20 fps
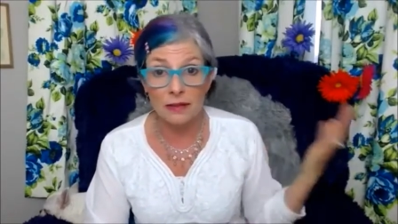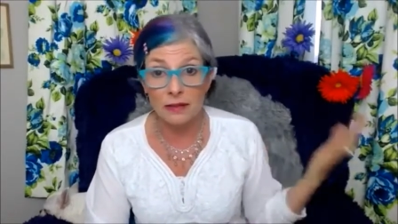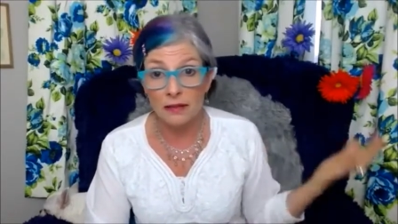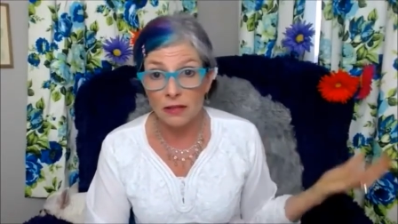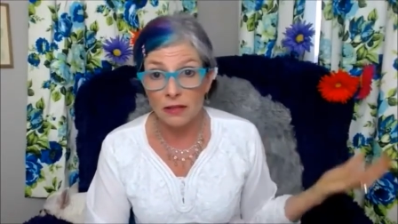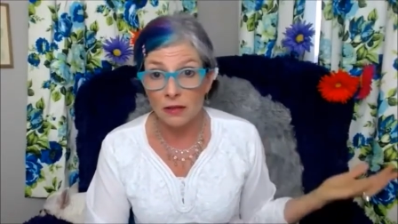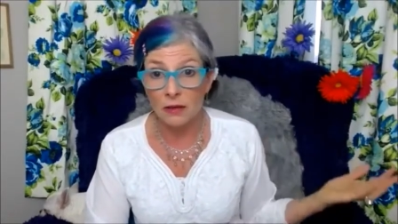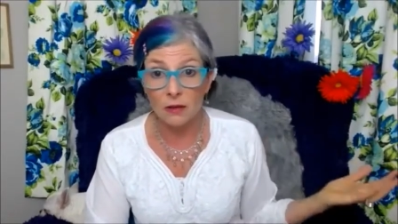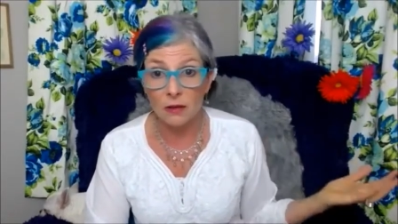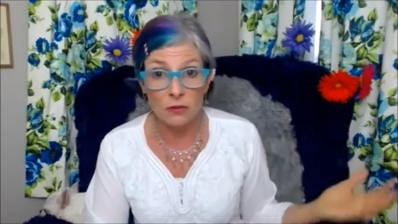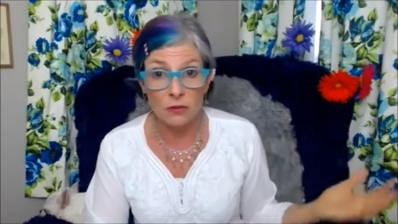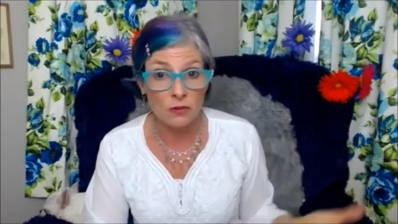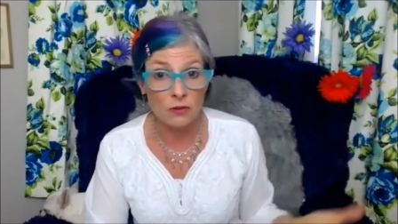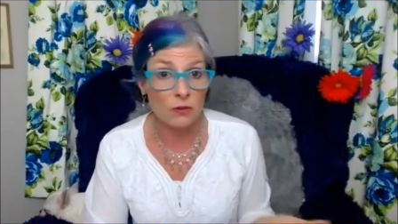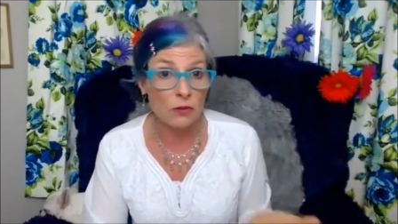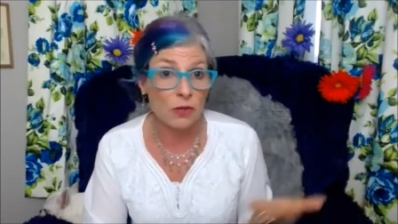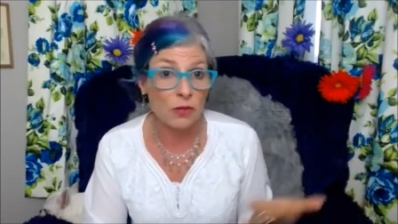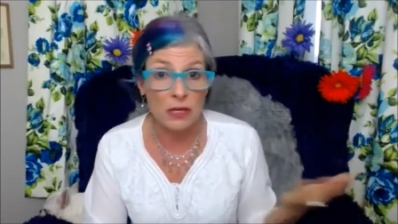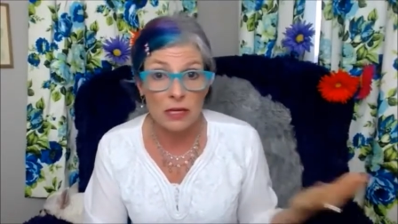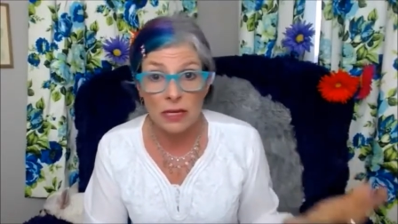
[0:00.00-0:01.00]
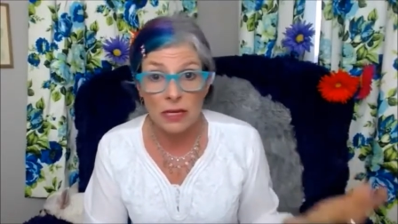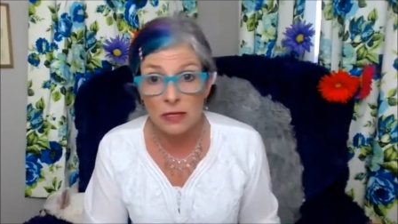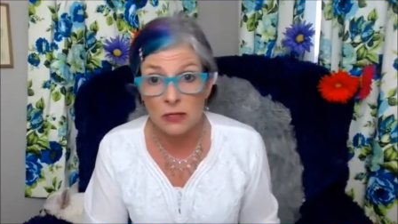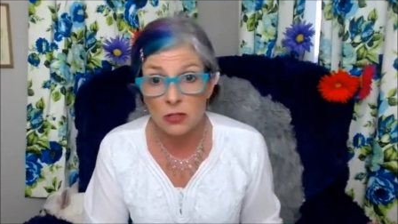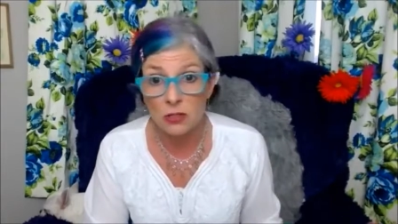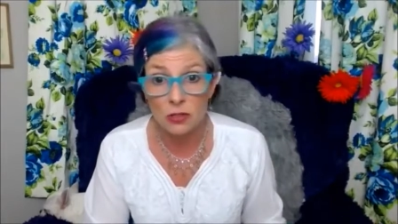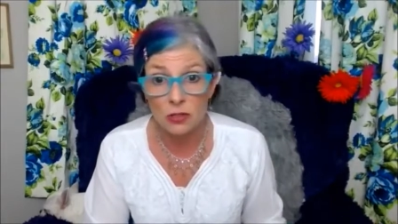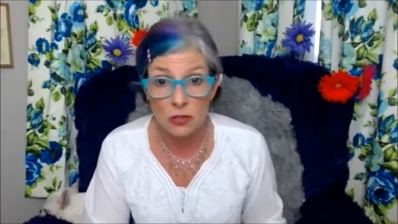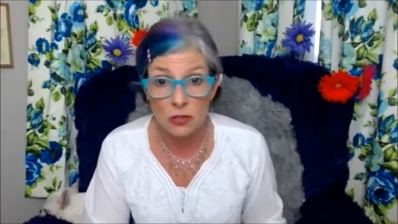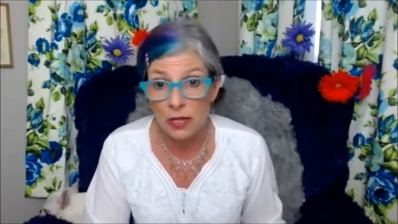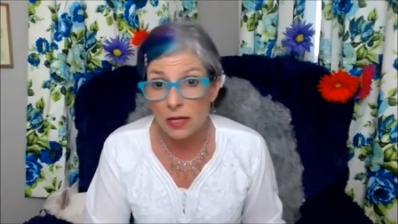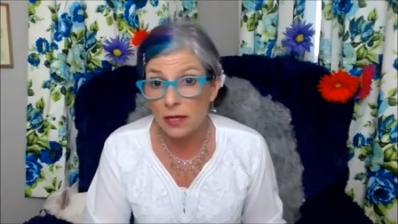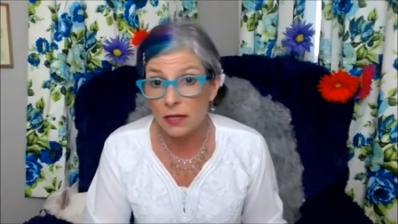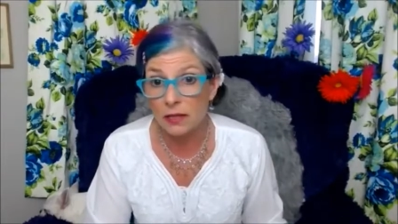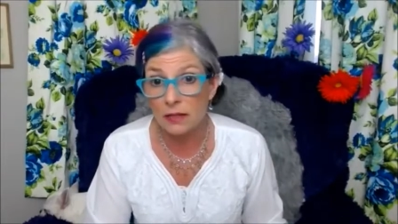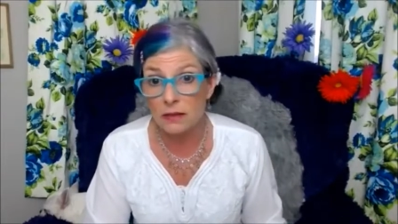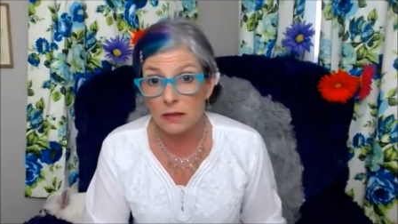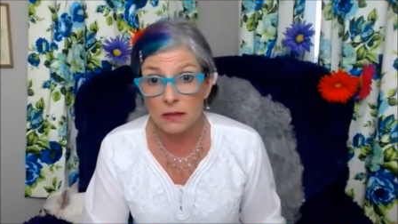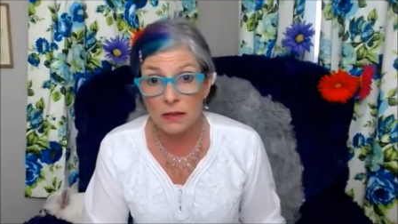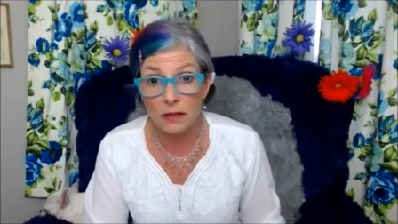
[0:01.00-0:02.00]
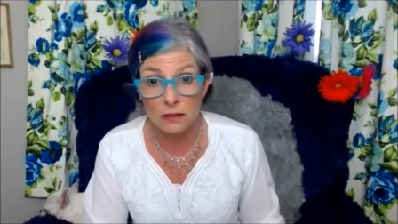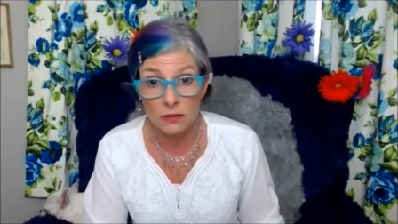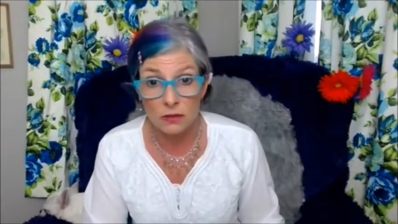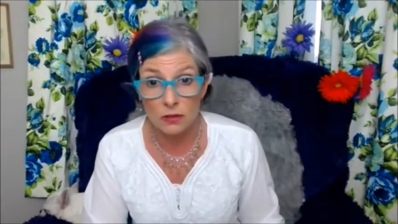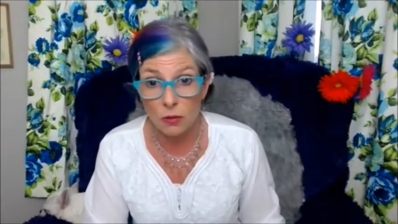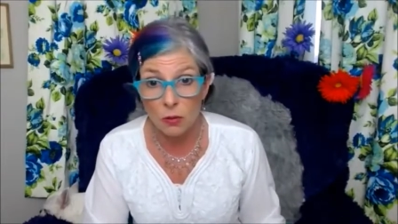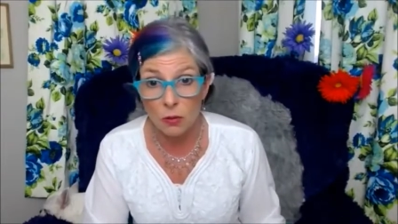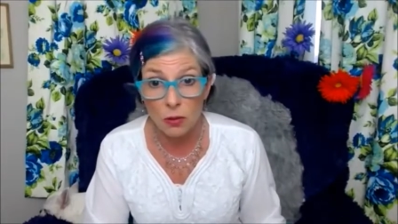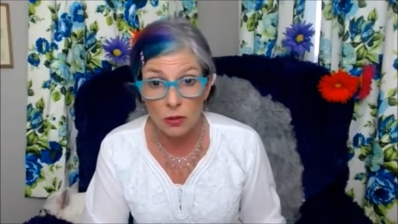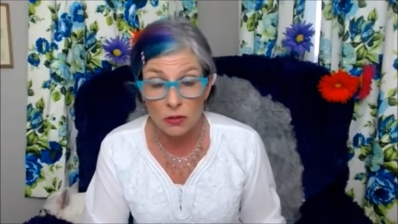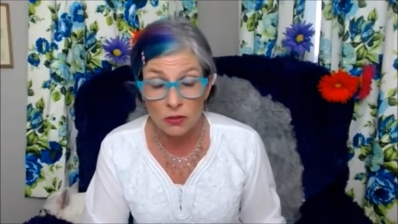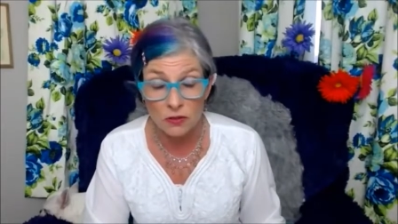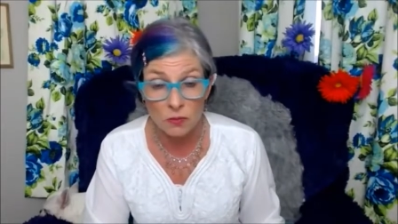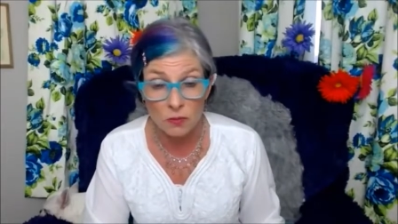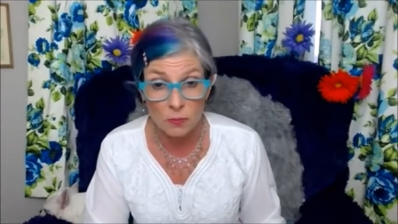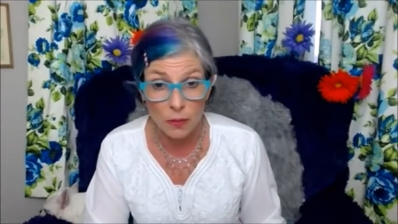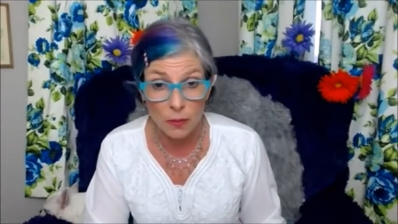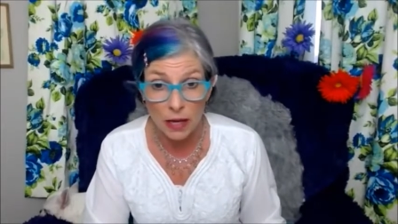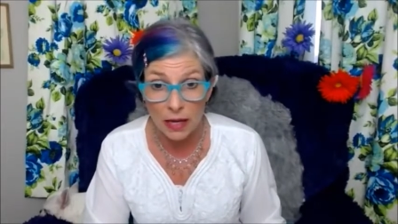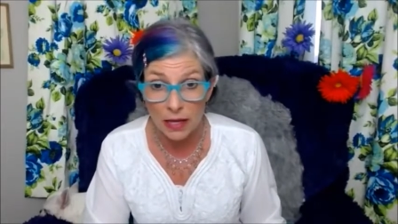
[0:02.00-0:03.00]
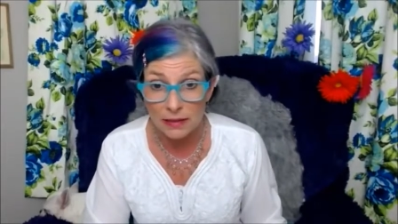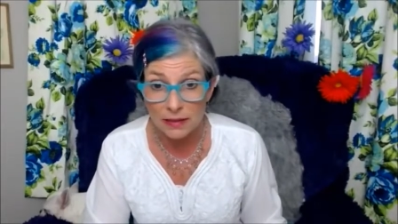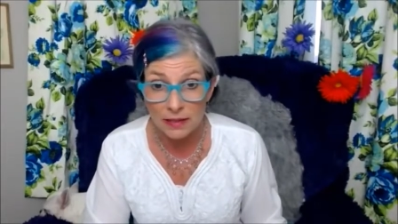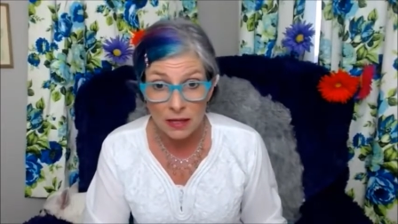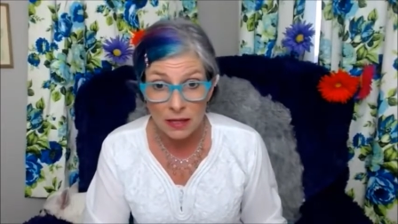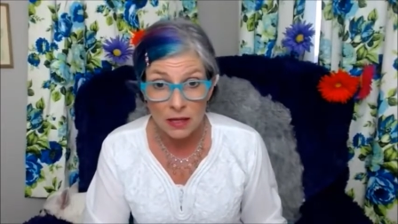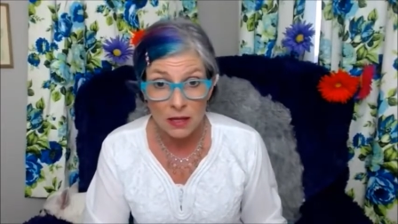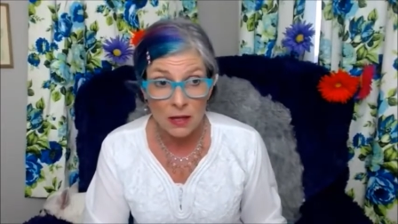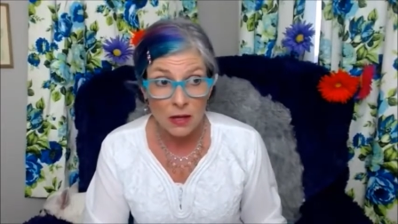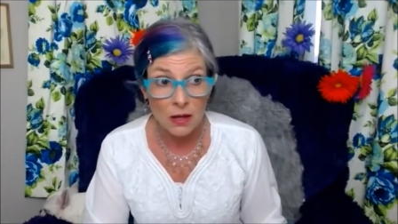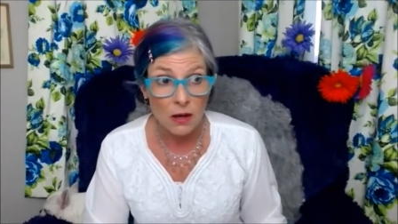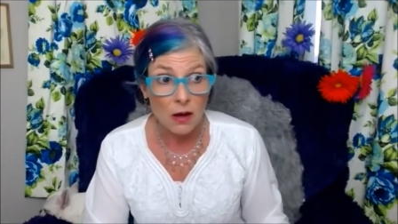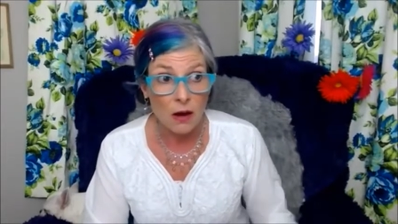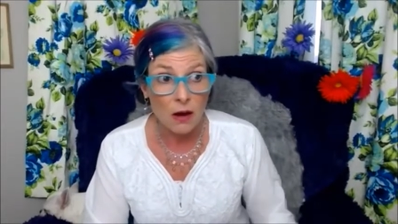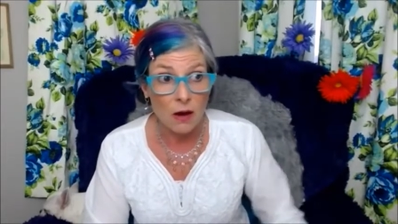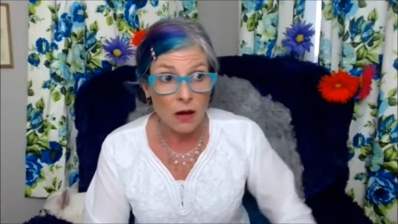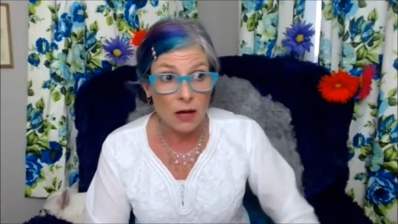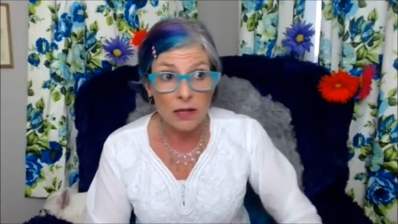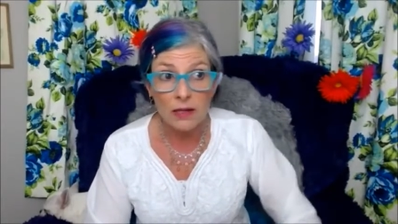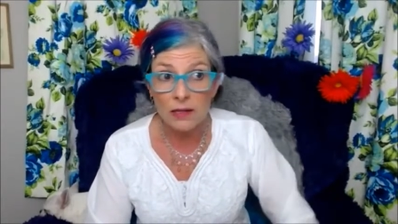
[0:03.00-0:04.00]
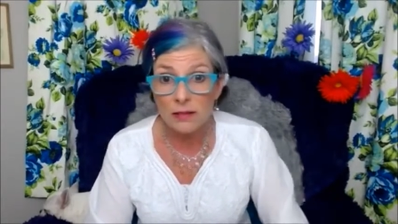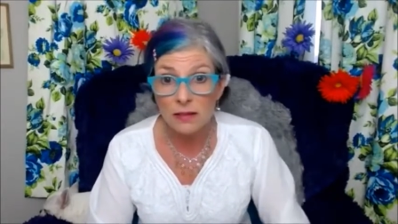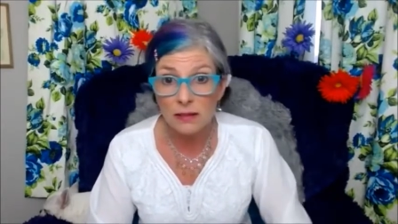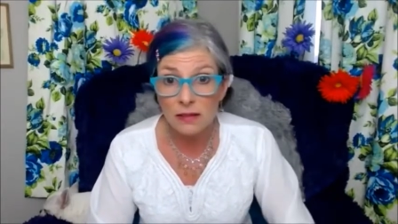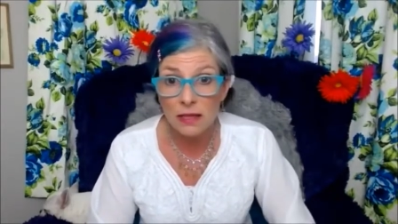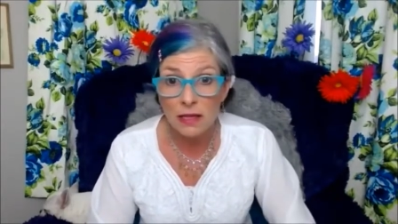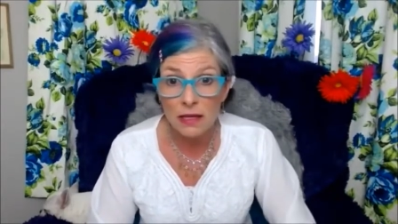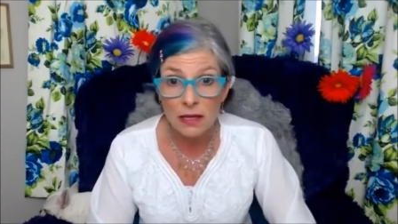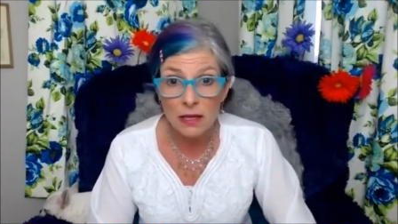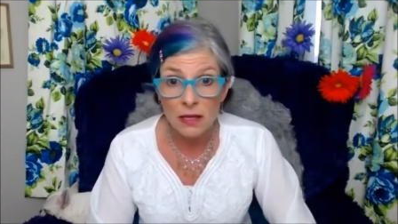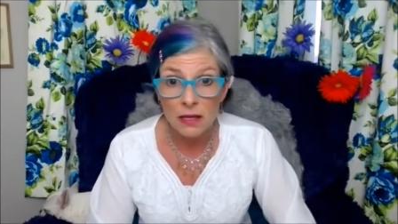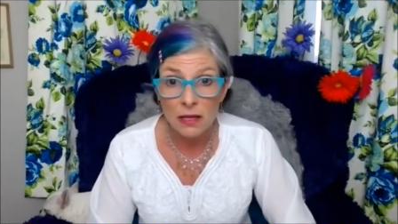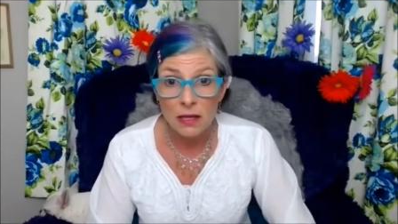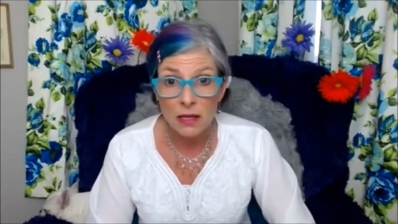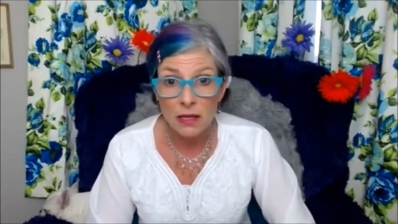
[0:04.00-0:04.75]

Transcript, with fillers: you know, sort of nature takes its course, but honestly,